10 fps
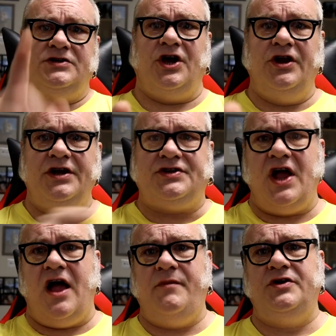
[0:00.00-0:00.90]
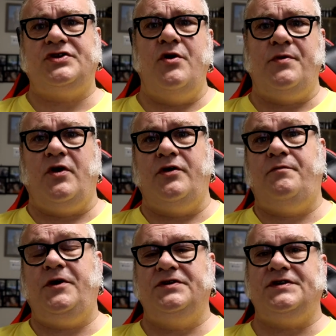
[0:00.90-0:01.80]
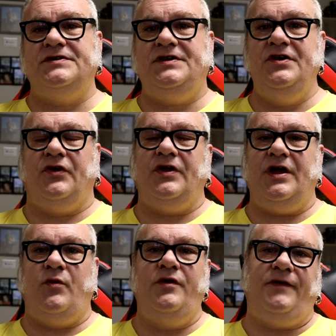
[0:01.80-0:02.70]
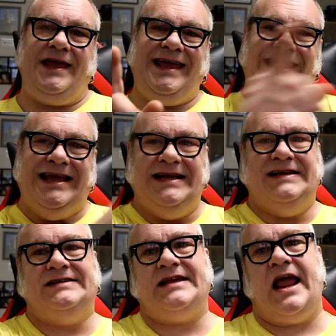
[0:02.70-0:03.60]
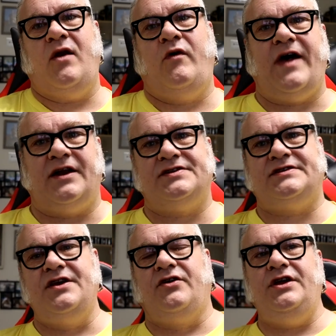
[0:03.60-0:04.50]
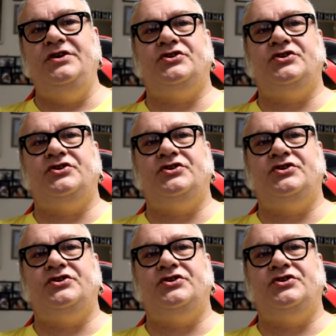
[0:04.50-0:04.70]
Till next time, here's hoping all your piercings heal with ease and without a single